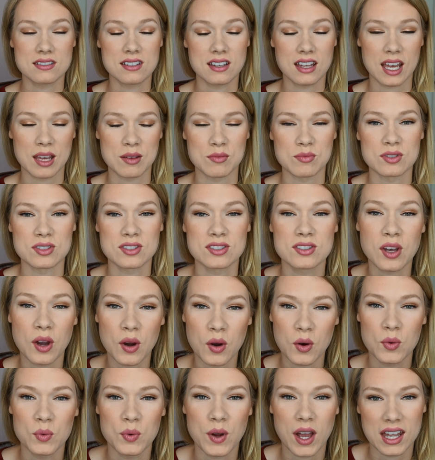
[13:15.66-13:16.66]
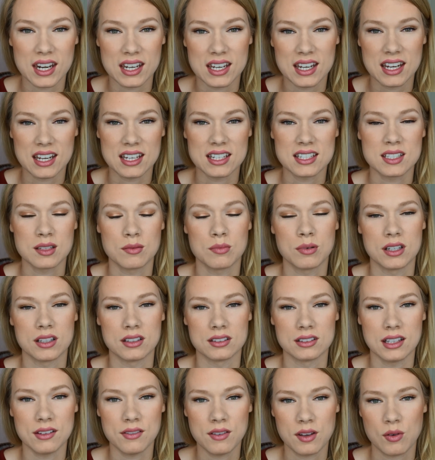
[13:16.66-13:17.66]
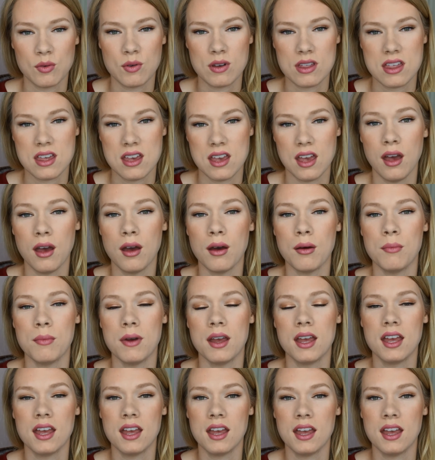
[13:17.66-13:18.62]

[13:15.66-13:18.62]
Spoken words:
I'm so ready to be living with him